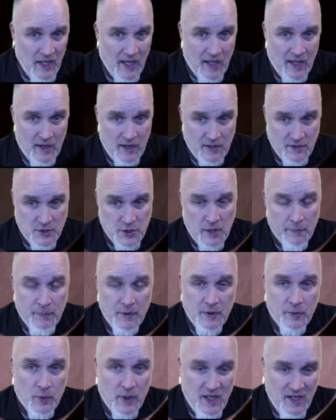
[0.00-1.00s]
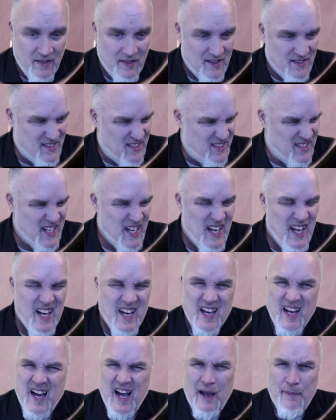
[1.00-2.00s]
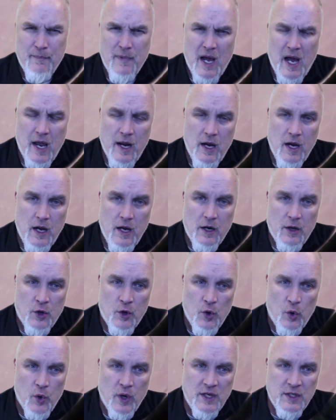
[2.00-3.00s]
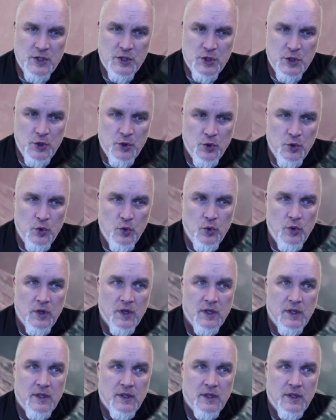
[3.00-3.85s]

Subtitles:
and I jump into reading this is I'm not going to